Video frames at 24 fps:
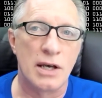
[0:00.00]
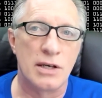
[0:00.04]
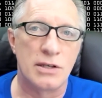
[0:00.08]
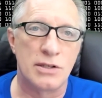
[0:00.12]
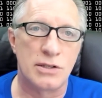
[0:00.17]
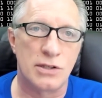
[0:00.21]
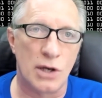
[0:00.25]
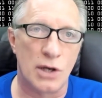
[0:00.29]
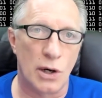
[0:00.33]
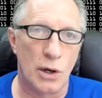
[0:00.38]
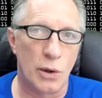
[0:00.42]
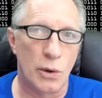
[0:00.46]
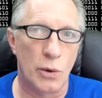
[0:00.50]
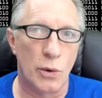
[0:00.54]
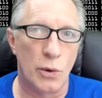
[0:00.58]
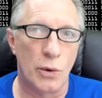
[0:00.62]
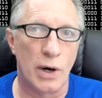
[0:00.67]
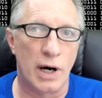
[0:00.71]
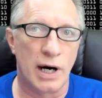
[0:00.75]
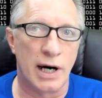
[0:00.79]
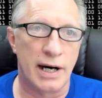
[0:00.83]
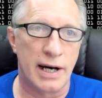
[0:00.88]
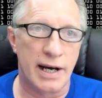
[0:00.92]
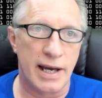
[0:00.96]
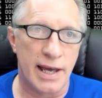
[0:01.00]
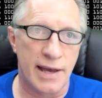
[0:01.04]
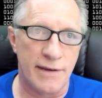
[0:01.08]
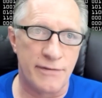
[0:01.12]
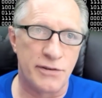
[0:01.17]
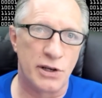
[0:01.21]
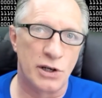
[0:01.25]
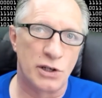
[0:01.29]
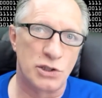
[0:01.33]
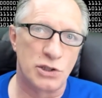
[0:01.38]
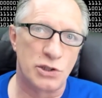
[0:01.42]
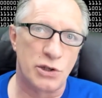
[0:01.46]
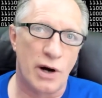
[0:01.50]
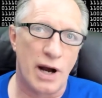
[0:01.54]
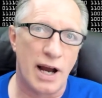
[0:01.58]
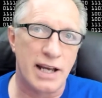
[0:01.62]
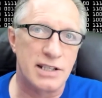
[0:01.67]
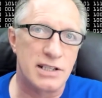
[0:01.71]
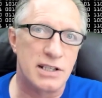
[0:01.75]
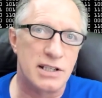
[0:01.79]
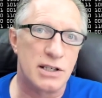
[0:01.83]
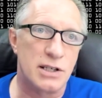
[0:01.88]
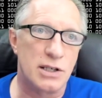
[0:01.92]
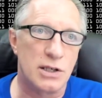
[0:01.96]
So if you're
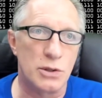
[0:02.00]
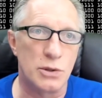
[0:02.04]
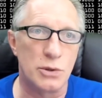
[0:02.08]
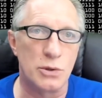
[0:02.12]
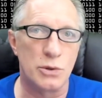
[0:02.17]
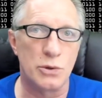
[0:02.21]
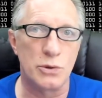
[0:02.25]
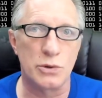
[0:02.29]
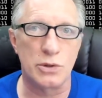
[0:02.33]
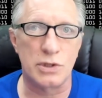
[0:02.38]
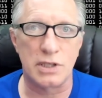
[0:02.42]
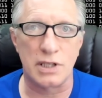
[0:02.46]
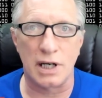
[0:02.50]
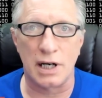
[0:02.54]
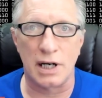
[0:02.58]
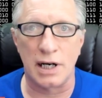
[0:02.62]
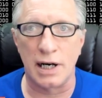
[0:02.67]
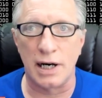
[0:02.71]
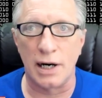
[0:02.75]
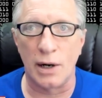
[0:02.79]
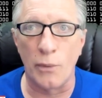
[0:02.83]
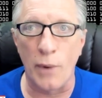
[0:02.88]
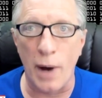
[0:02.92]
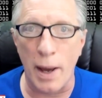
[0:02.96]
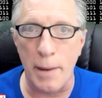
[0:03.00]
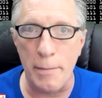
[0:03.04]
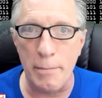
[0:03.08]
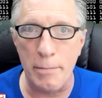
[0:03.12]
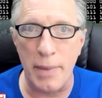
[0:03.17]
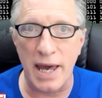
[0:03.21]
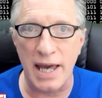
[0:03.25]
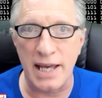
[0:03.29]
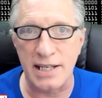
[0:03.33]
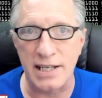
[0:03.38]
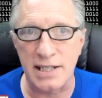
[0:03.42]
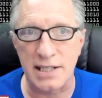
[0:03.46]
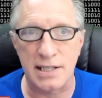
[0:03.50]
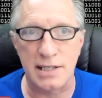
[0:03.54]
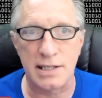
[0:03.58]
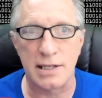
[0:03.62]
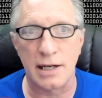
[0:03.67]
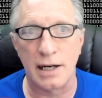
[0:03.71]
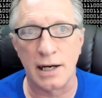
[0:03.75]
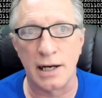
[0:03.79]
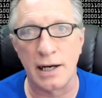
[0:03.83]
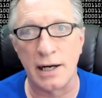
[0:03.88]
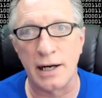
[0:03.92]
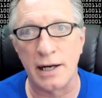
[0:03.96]
trying to use
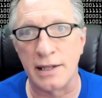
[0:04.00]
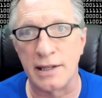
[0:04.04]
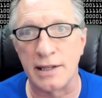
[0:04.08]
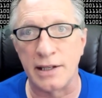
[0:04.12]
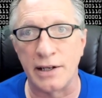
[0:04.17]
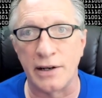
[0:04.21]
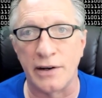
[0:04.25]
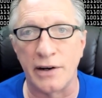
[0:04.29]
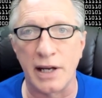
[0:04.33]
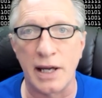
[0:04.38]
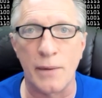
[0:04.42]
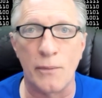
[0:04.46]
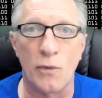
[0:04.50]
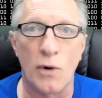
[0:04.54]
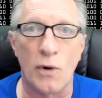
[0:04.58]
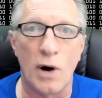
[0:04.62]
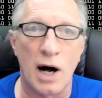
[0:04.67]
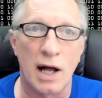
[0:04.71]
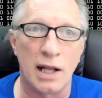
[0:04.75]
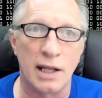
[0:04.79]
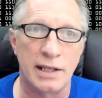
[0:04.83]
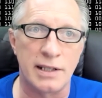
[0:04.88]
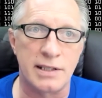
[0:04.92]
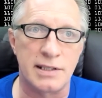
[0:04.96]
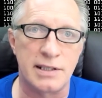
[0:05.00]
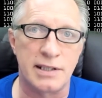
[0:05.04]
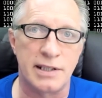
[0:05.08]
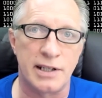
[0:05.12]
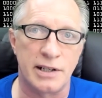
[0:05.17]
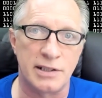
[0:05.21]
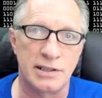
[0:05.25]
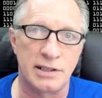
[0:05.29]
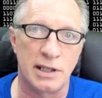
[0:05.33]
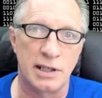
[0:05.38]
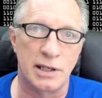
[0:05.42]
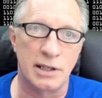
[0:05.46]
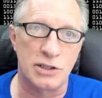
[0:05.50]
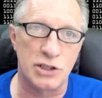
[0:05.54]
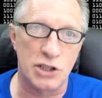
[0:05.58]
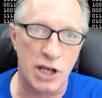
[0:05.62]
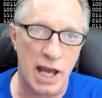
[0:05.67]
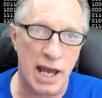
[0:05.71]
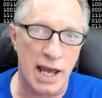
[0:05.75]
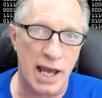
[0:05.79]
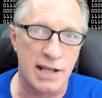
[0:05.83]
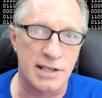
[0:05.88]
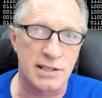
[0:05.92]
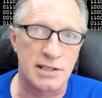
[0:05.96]
web-based Ethereum wallets, there's a
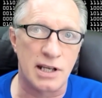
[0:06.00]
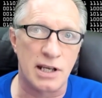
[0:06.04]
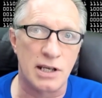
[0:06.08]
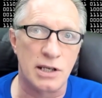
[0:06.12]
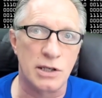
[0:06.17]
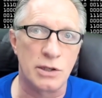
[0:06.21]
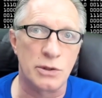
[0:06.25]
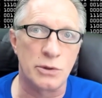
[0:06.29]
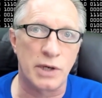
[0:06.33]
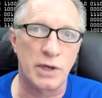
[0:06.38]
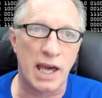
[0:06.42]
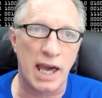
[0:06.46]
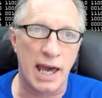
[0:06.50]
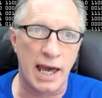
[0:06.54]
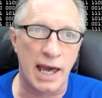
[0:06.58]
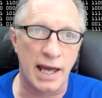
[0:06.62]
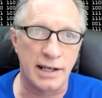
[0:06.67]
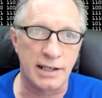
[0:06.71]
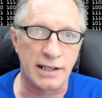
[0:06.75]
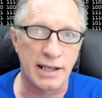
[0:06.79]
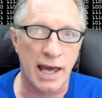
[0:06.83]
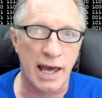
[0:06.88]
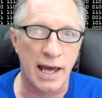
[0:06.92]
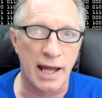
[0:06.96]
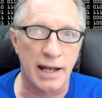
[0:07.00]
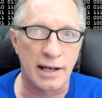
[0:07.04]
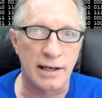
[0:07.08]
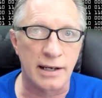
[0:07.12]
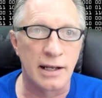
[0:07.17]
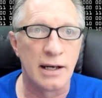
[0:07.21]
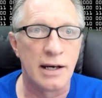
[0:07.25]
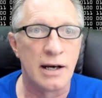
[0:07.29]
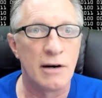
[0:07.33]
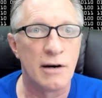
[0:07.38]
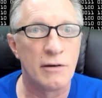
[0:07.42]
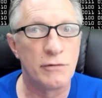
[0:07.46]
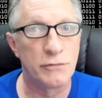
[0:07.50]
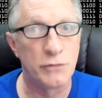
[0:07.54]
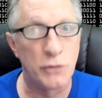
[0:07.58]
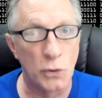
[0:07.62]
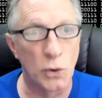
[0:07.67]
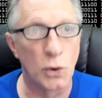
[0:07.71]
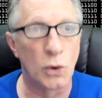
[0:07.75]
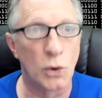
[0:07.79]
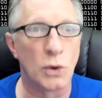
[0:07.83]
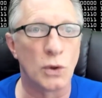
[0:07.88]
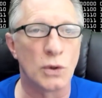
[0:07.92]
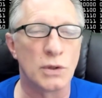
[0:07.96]
chance that you can get
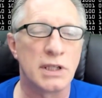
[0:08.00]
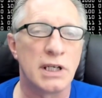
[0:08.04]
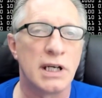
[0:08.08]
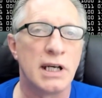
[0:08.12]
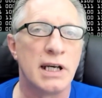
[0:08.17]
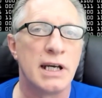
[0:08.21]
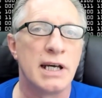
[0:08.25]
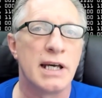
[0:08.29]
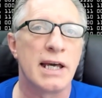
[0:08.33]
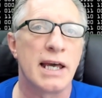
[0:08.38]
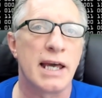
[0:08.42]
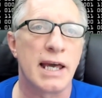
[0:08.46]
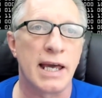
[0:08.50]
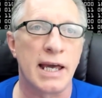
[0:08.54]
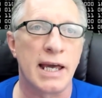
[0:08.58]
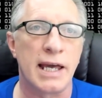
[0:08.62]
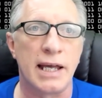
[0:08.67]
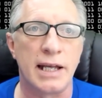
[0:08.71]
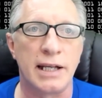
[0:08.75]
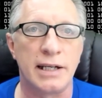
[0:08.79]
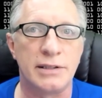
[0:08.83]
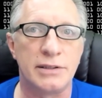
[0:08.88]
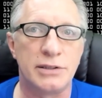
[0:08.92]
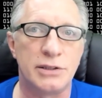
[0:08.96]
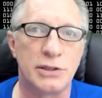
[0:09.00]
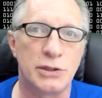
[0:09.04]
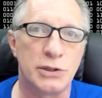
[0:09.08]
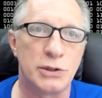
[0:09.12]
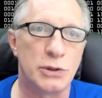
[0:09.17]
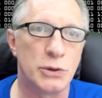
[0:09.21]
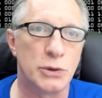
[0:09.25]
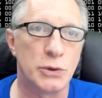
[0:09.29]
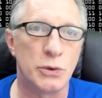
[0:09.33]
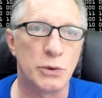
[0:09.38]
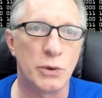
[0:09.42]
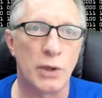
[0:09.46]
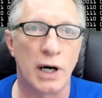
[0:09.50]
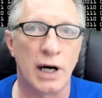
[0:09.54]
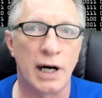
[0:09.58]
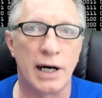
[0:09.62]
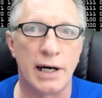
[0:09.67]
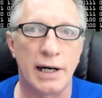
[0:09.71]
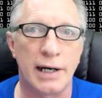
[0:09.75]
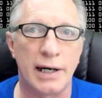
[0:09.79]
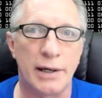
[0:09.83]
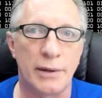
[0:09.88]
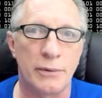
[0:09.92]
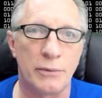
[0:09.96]
fooled into
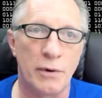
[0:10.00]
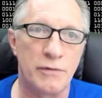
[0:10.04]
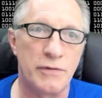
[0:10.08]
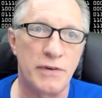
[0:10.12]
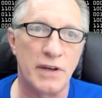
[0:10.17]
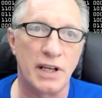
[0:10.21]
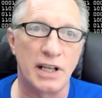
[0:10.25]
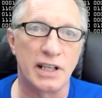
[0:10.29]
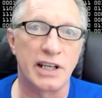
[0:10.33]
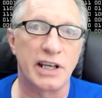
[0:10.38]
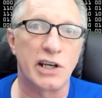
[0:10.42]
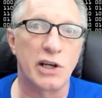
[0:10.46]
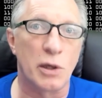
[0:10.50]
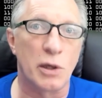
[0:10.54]
revealing